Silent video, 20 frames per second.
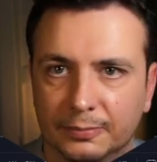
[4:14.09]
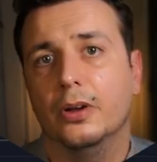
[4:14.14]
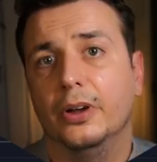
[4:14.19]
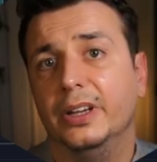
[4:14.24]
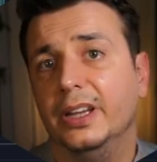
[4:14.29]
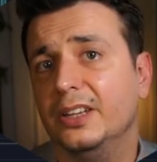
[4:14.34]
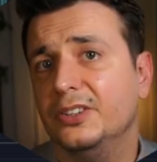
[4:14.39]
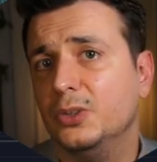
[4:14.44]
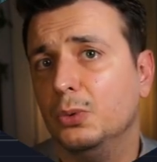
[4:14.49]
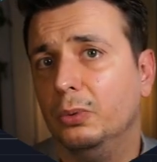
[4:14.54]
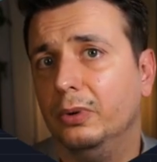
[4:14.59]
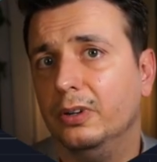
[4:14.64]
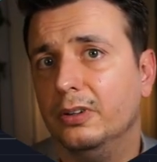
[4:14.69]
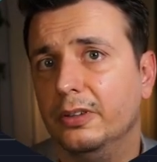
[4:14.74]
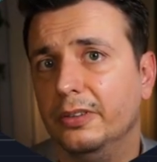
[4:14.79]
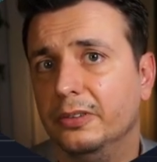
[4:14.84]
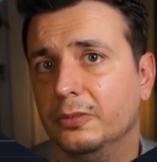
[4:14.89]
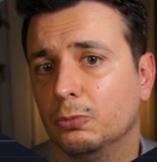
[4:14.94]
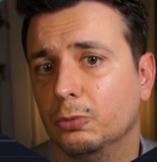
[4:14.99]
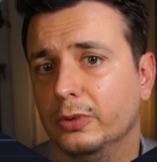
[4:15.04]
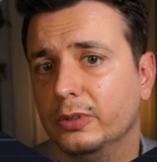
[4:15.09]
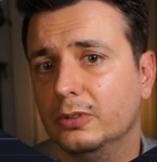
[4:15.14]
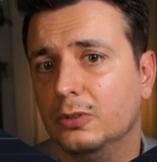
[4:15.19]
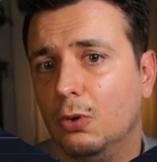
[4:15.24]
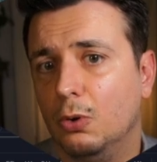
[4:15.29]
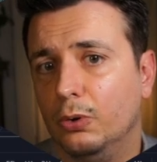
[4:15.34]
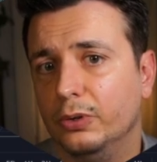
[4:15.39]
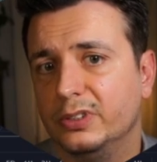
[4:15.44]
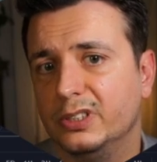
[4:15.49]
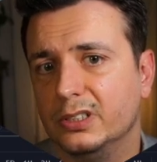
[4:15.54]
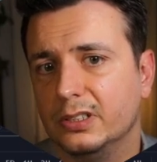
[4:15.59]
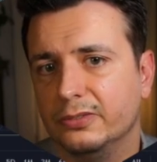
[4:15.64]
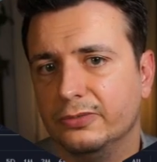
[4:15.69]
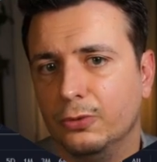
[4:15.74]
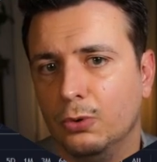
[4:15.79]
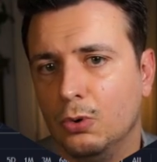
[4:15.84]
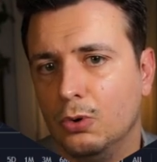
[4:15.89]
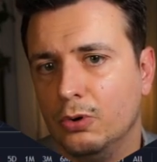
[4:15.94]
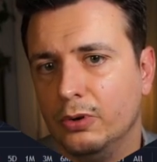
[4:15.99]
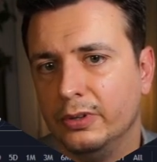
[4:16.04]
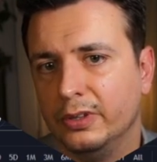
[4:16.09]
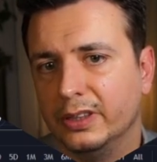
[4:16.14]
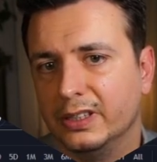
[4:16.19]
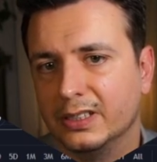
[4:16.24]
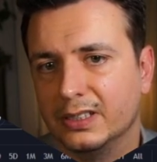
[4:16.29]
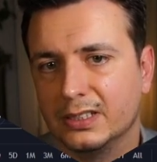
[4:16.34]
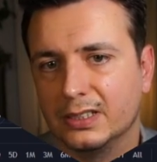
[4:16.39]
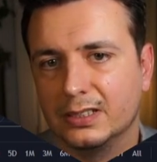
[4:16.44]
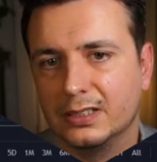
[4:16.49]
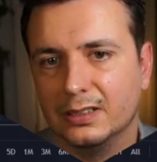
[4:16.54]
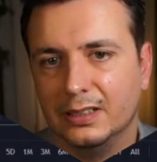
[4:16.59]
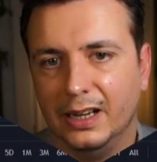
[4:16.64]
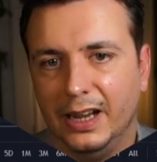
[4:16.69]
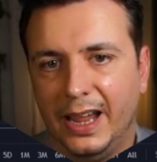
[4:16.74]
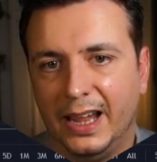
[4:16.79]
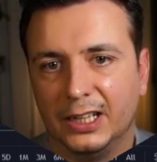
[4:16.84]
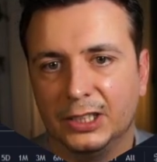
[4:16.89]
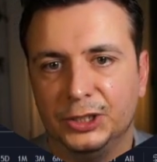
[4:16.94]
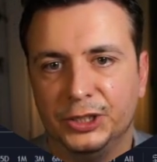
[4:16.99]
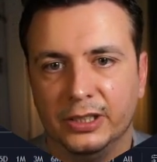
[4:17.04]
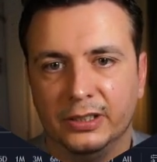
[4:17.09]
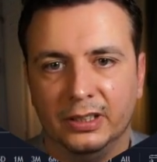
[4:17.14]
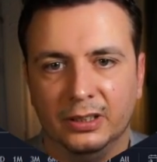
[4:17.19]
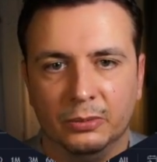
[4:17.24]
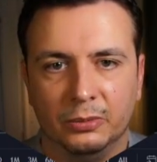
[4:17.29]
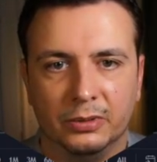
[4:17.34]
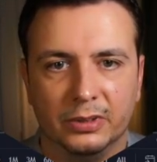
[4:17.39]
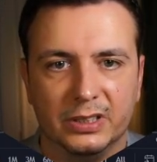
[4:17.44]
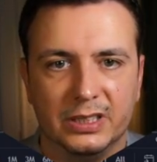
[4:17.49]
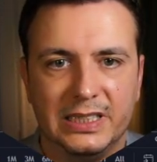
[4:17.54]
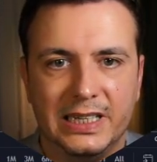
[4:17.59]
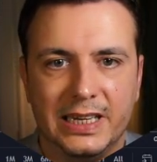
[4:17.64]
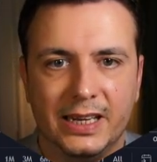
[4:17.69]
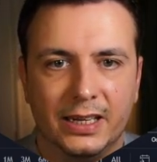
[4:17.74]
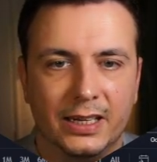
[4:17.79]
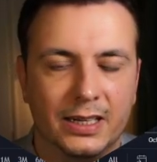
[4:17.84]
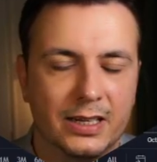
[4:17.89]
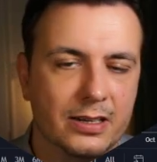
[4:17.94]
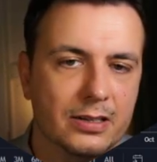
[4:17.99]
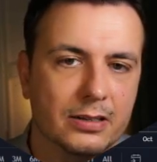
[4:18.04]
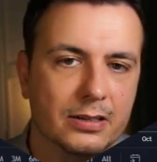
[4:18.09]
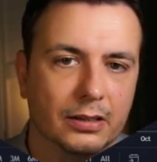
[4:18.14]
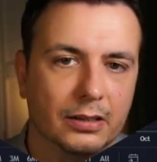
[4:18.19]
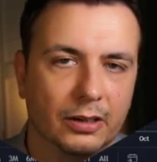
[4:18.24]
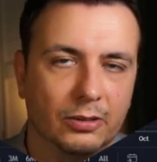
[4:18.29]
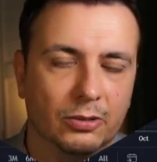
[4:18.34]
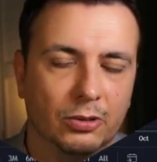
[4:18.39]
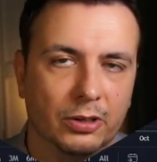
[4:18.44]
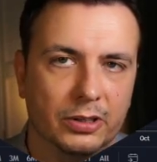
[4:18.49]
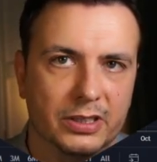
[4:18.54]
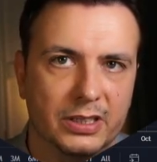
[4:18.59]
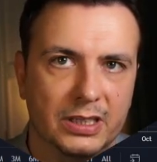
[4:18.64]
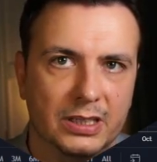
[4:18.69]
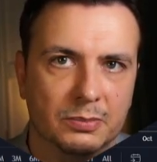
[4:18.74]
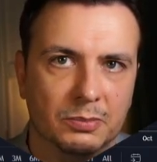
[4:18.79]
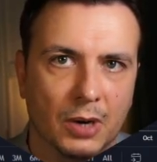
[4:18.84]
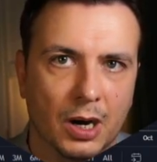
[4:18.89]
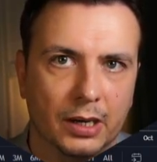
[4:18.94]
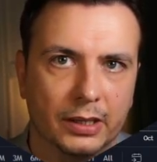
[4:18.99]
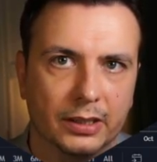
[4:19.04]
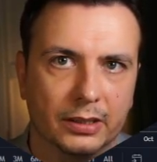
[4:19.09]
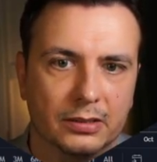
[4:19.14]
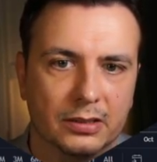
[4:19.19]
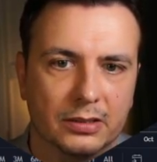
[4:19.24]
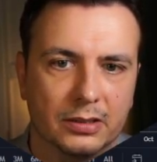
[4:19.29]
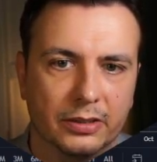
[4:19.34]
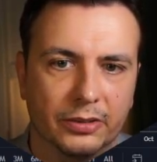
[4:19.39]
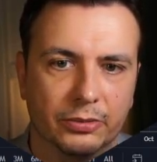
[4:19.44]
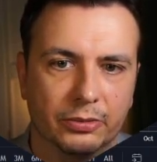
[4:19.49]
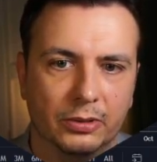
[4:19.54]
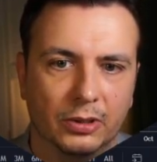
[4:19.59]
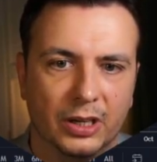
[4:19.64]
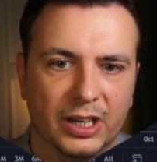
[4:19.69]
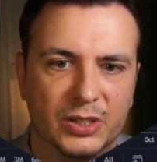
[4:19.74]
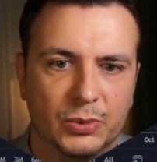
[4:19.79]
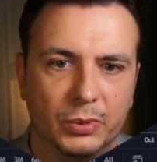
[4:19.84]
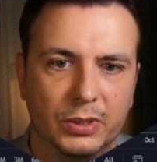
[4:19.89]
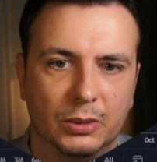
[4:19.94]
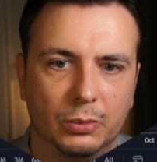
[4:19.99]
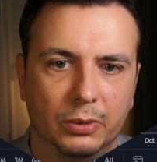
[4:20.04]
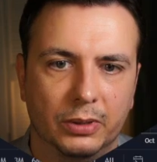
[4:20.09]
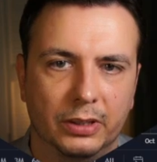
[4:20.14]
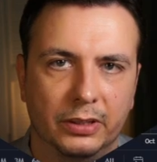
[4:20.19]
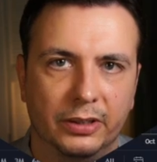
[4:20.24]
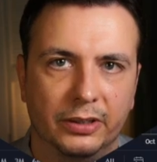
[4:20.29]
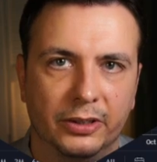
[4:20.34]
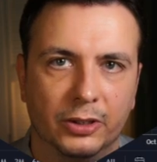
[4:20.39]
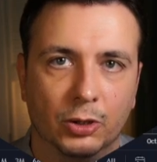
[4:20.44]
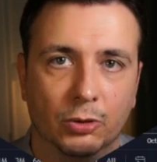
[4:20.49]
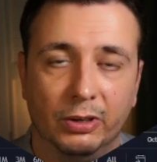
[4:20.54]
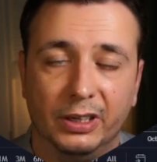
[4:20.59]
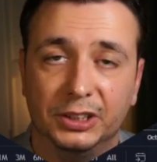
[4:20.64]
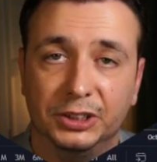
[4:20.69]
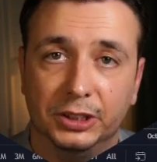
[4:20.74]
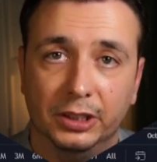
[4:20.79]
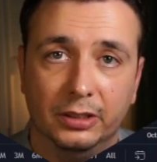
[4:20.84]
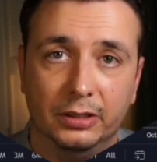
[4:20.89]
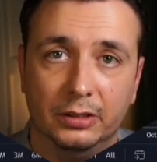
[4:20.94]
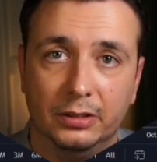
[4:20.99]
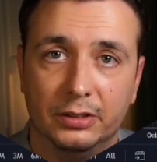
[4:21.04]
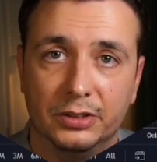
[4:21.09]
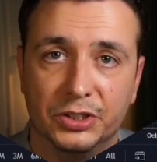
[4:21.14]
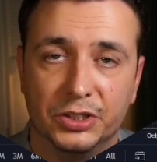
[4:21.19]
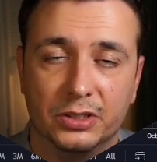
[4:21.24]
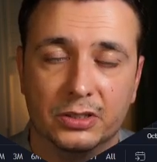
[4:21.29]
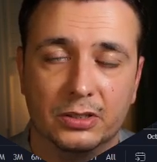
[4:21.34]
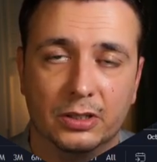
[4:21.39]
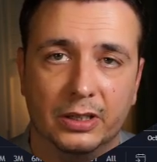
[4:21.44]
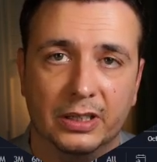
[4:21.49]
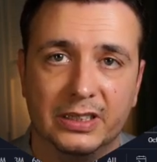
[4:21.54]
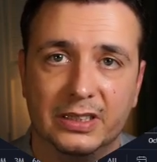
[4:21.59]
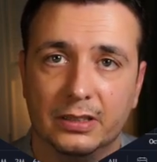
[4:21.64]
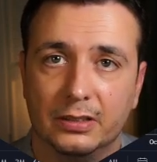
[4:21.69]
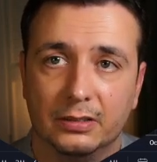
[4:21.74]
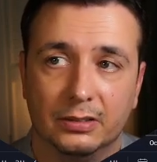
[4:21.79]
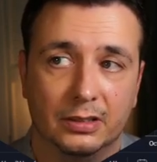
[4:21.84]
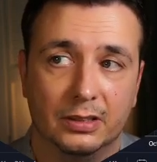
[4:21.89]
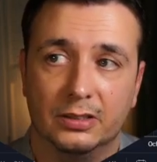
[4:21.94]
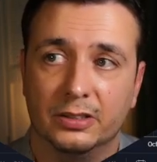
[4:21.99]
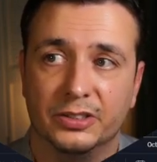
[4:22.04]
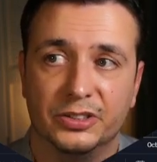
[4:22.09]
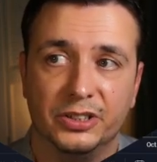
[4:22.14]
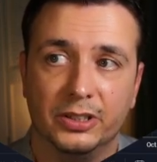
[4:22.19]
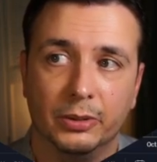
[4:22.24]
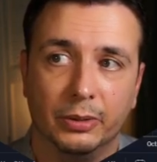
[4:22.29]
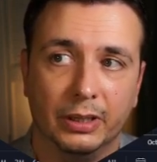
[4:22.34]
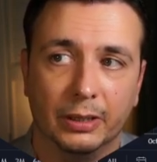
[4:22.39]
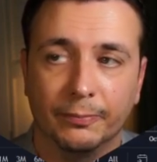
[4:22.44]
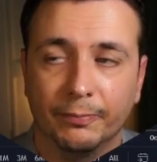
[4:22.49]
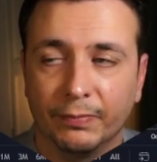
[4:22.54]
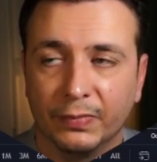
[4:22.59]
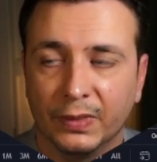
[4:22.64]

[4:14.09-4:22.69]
Okay, so what are the root causes for this action that we're seeing across these markets through last week? Well, the correction just is continuing,